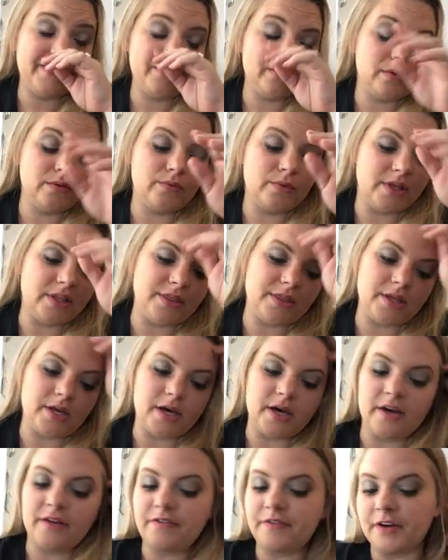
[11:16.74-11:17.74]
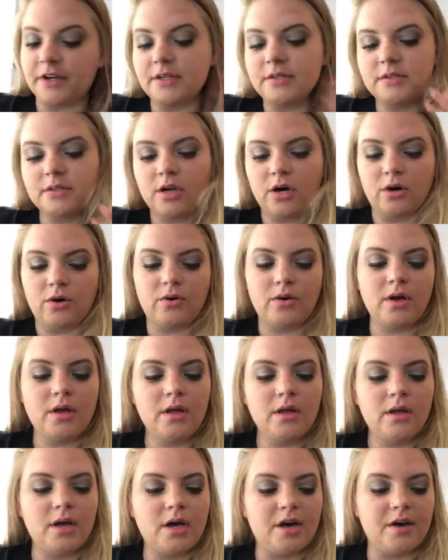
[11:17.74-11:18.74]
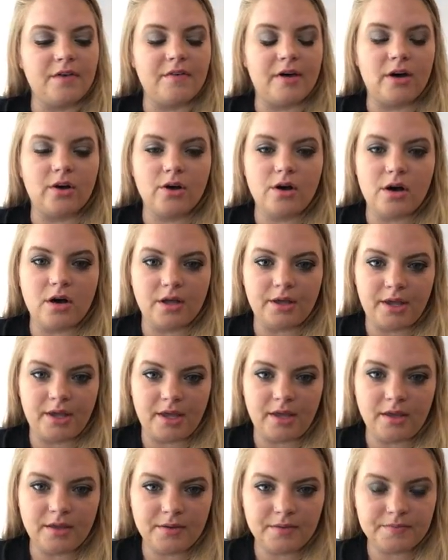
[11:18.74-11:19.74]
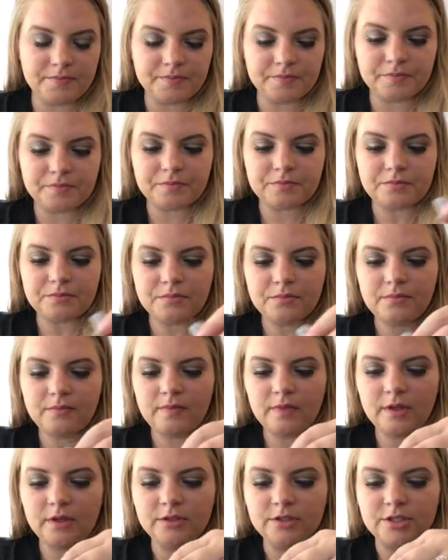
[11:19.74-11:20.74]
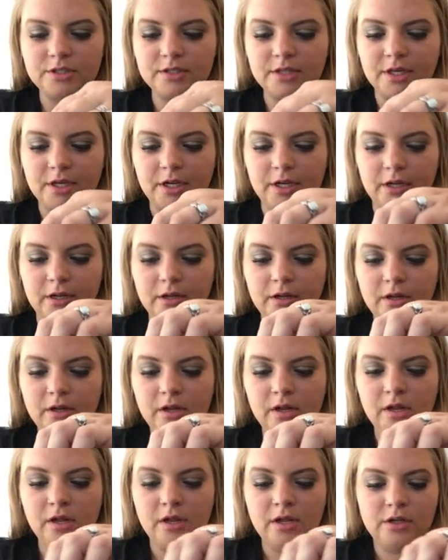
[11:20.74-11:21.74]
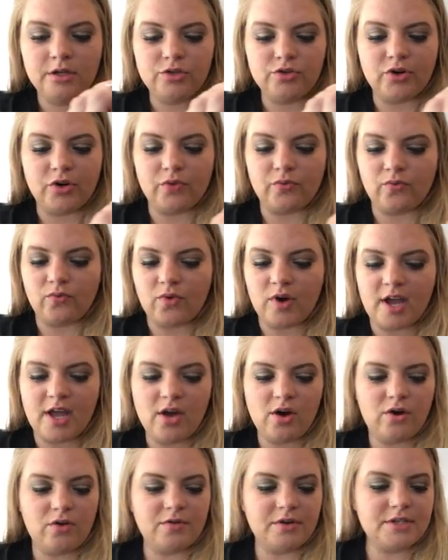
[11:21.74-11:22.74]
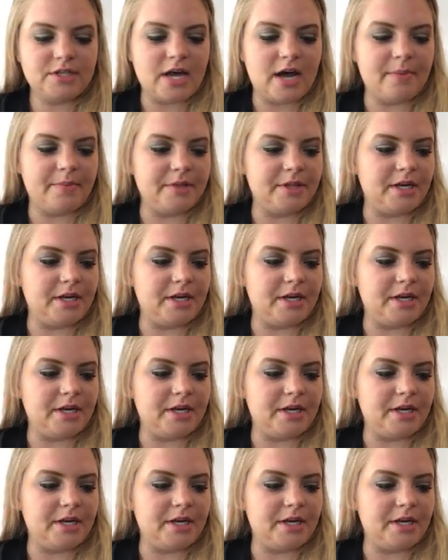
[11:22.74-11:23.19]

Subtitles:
with the first coat of alcohol ink, I'm just gonna do it right over top of the